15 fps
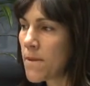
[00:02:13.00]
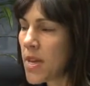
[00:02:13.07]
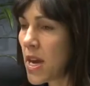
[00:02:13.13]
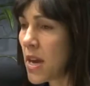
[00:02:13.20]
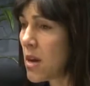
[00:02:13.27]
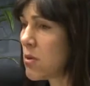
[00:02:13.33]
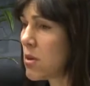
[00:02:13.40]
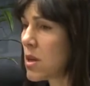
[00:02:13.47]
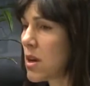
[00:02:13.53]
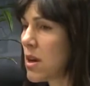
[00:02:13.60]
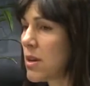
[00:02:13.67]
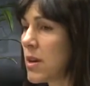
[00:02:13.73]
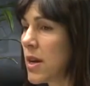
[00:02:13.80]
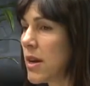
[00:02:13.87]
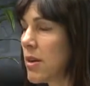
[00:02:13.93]
Yeah,
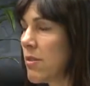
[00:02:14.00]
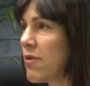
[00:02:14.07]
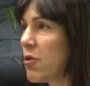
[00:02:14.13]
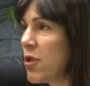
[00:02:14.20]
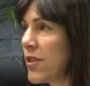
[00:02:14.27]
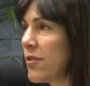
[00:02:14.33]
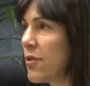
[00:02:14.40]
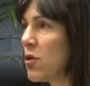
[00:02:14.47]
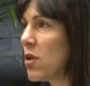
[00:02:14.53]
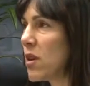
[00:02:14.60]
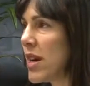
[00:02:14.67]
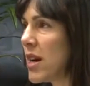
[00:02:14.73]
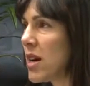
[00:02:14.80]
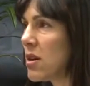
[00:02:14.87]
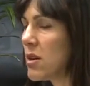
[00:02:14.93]
well, hey, I'm 44
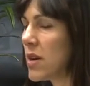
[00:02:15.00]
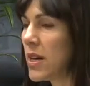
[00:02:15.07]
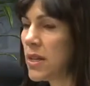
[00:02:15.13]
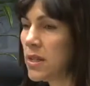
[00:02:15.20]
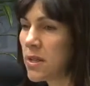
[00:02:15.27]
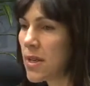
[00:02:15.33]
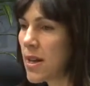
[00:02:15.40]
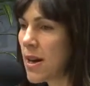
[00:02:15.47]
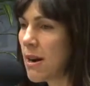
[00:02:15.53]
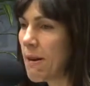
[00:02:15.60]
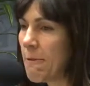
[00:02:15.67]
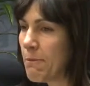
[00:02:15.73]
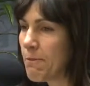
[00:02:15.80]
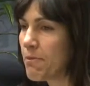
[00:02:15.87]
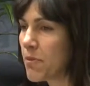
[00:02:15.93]
now, and,
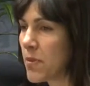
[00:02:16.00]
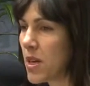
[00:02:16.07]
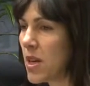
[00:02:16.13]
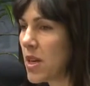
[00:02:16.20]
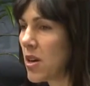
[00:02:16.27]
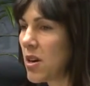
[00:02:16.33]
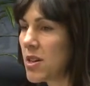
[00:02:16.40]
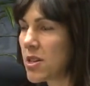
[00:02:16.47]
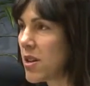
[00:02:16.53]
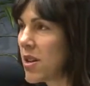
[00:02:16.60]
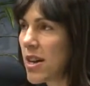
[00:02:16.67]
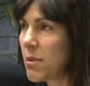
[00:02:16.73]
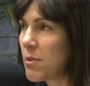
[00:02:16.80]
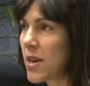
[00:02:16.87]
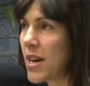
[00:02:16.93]
I
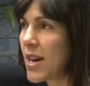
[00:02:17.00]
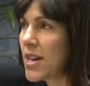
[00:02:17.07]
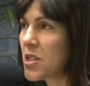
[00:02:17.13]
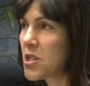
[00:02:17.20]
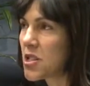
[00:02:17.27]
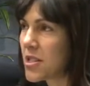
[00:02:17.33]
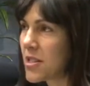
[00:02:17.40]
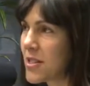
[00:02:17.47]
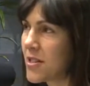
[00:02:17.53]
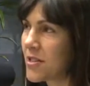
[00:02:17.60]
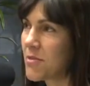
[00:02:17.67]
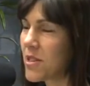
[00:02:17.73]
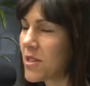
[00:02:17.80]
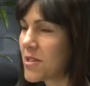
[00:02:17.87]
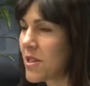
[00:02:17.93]
don't act my age, and I
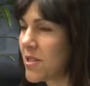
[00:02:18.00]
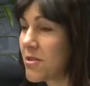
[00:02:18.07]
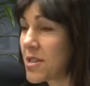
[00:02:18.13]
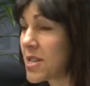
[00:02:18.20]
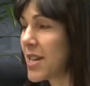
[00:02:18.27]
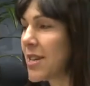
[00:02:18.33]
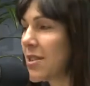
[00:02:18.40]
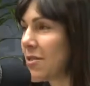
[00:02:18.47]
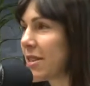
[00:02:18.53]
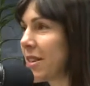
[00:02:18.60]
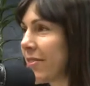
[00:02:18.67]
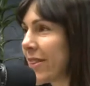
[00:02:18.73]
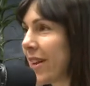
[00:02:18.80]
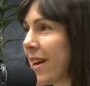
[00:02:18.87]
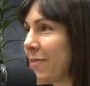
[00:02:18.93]
don't intend on
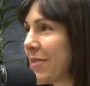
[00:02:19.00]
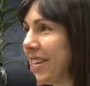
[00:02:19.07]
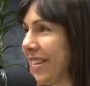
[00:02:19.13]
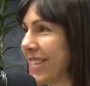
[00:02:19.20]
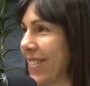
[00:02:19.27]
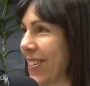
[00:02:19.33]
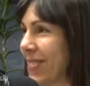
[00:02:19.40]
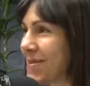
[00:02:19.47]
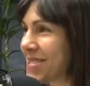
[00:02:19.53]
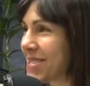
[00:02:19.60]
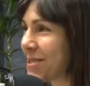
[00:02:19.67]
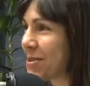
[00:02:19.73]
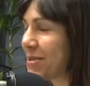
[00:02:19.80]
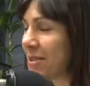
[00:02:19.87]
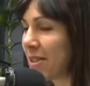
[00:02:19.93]
giving up anytime
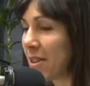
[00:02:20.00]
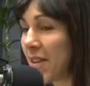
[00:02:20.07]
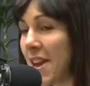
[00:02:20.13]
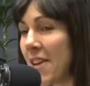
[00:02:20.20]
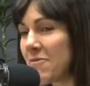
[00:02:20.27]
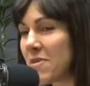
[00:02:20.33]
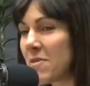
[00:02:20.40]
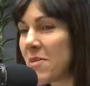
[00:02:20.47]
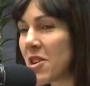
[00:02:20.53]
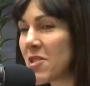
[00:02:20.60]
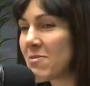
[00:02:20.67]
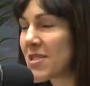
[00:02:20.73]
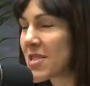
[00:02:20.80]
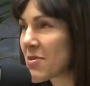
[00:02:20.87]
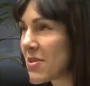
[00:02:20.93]
soon. I have my
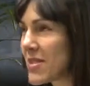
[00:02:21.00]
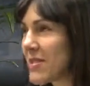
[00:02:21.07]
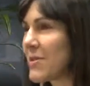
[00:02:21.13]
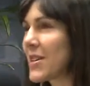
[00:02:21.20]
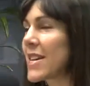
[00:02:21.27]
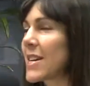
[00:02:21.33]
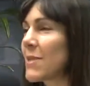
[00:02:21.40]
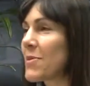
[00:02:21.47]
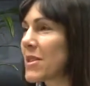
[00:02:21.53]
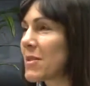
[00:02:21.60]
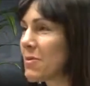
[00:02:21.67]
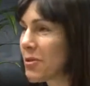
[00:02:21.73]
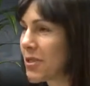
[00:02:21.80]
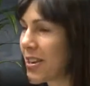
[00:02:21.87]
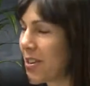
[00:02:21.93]
moments where you wake up in
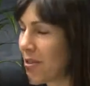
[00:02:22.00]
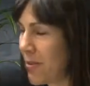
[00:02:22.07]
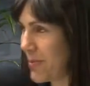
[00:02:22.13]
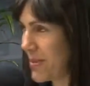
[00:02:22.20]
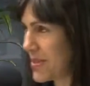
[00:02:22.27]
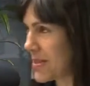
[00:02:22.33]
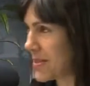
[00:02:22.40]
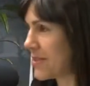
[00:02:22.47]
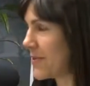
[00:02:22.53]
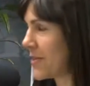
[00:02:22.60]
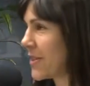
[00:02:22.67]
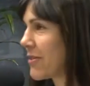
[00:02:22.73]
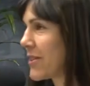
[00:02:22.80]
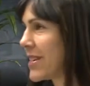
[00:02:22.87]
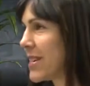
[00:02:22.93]
the morning, you're a bit stiff
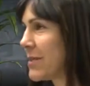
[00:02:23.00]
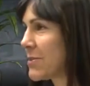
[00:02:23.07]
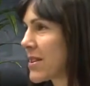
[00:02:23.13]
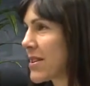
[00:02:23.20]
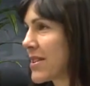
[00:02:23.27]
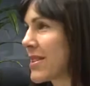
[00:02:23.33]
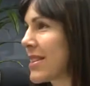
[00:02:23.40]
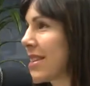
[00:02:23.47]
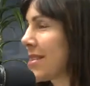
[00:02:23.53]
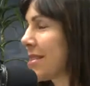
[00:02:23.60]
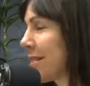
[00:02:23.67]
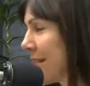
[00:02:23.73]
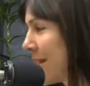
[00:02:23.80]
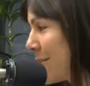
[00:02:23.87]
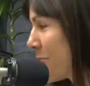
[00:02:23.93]
and creaky, but I think
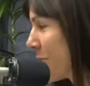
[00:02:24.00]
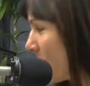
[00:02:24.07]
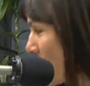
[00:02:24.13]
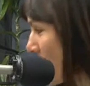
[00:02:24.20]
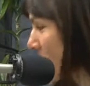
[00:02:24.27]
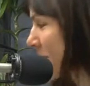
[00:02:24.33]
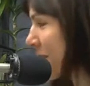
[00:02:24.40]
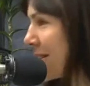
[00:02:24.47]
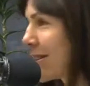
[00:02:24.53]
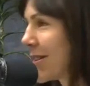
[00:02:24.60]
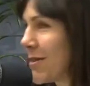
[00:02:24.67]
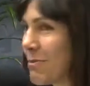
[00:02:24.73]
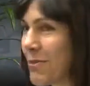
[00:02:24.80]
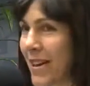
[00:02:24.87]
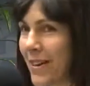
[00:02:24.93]
that's pretty much
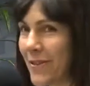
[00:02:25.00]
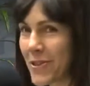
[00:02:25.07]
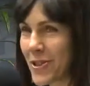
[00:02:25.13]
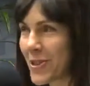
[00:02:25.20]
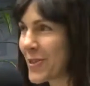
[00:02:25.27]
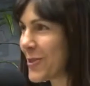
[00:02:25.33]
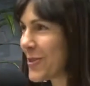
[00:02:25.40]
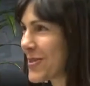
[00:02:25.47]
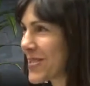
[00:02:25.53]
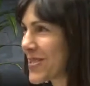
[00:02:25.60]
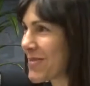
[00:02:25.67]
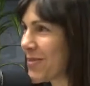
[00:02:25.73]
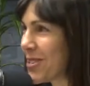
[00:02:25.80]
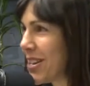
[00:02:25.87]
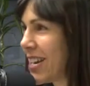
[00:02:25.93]
par for the course
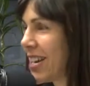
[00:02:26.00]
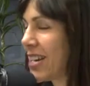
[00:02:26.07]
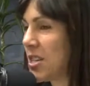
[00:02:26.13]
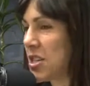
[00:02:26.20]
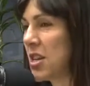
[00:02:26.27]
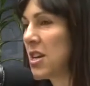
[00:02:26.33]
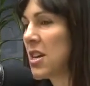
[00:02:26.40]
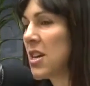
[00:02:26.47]
at my age.